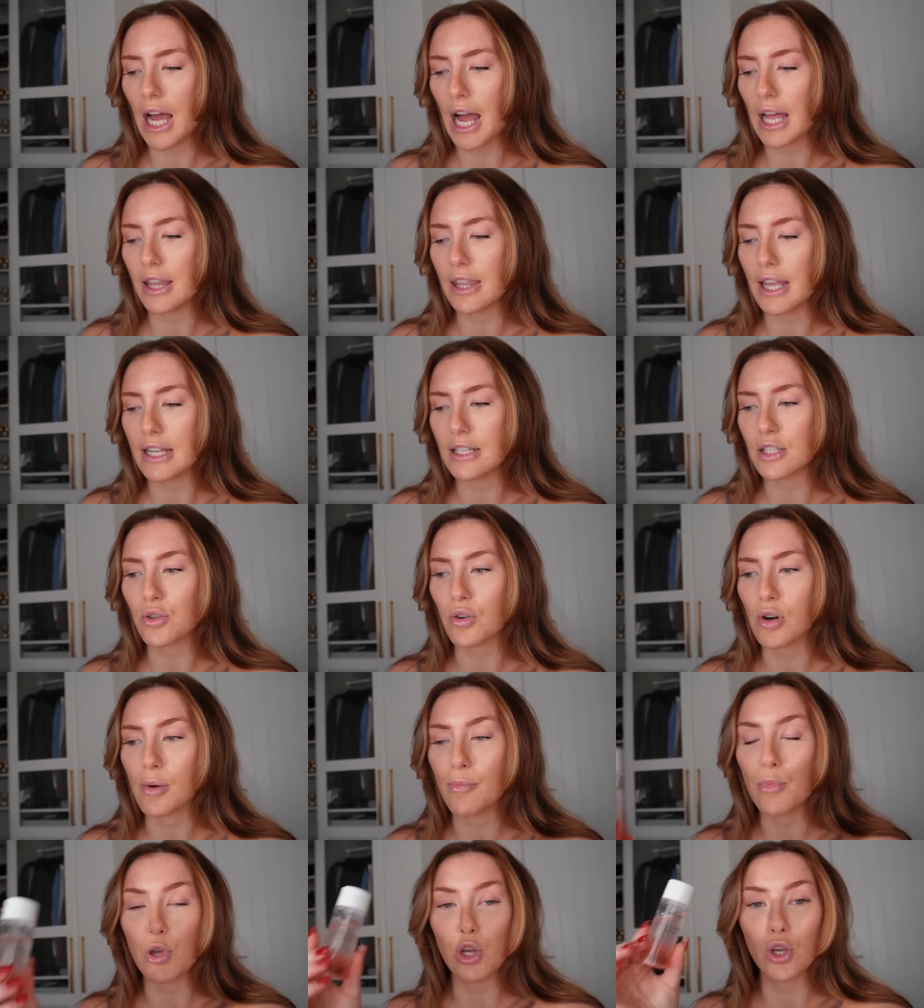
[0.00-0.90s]
and then to
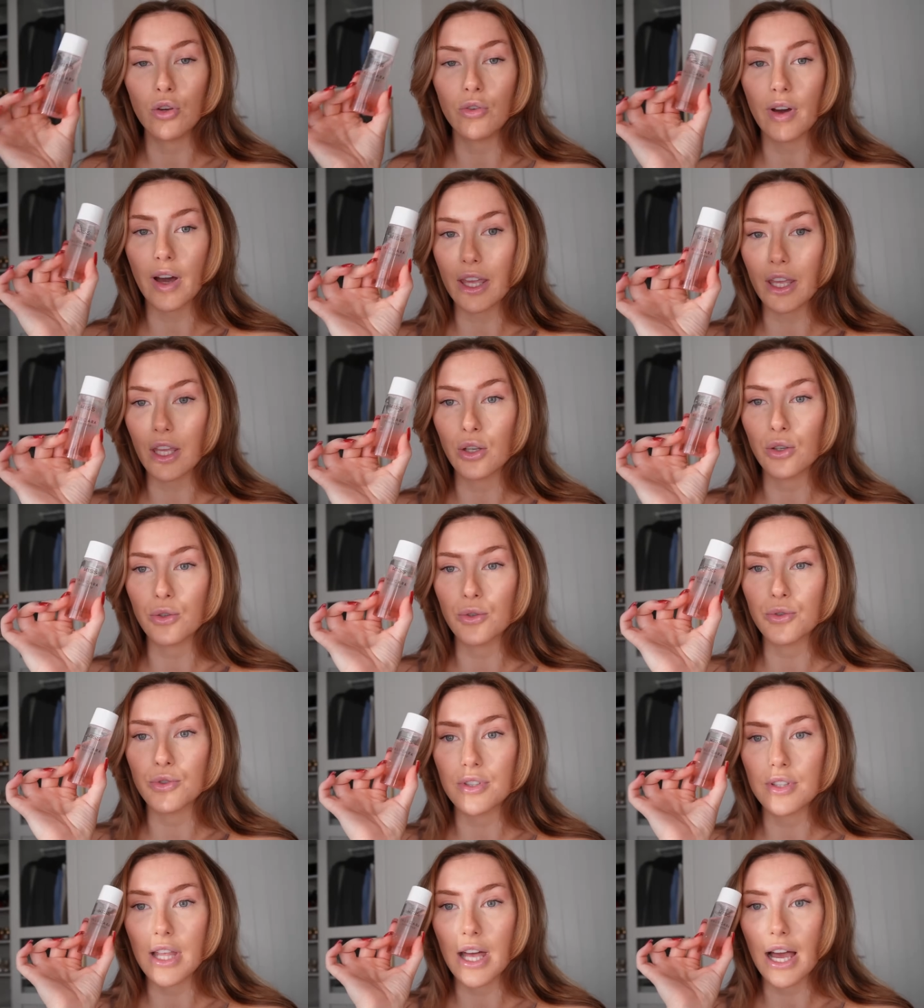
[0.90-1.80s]
remove I
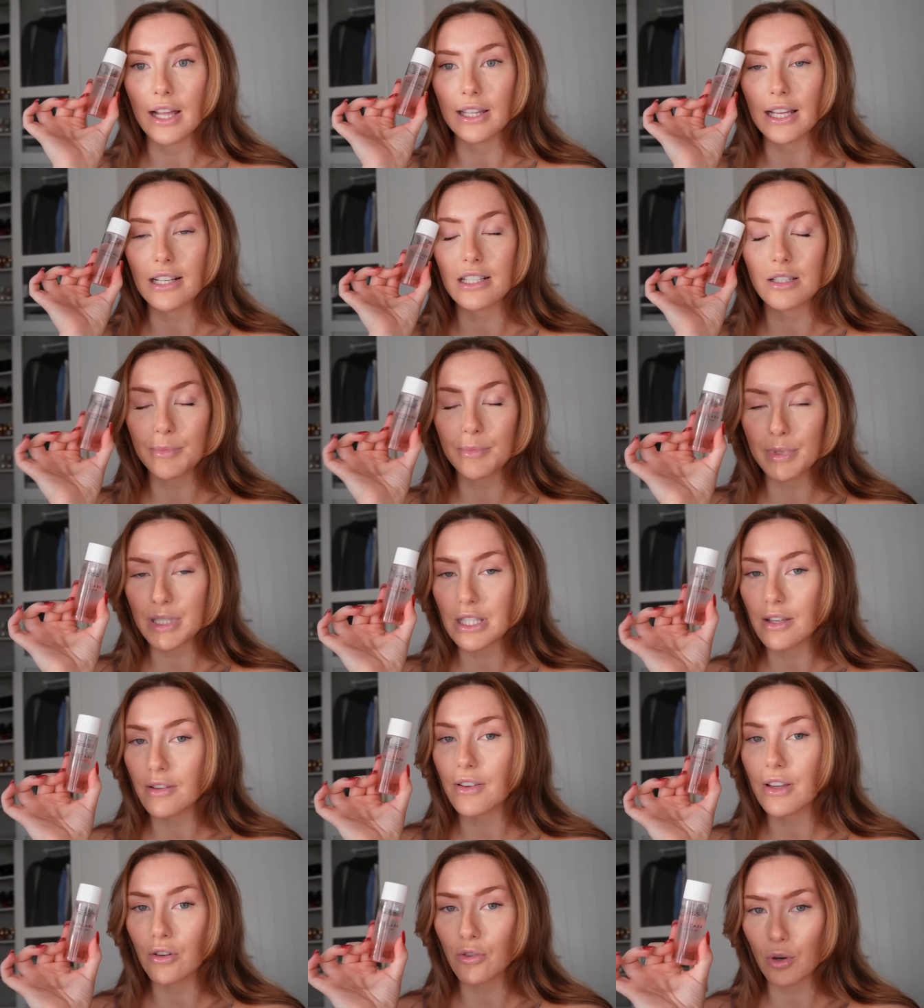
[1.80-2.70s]
use their like
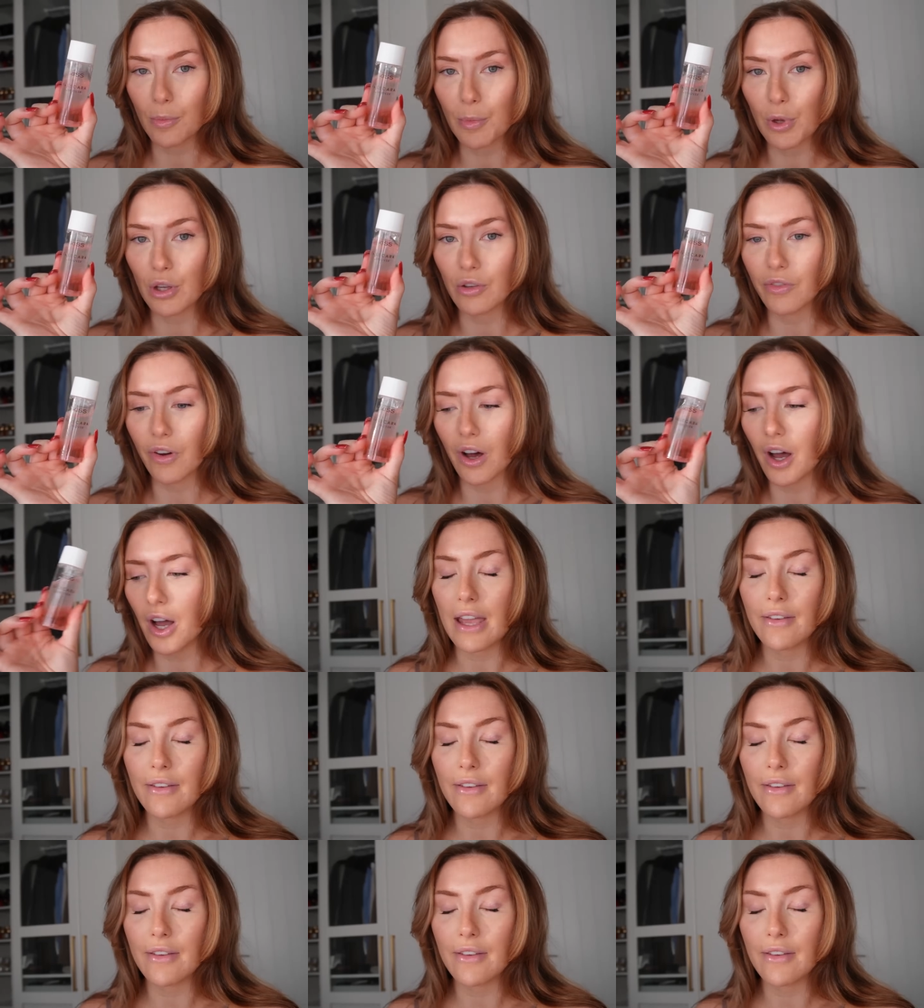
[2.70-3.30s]
specific remover.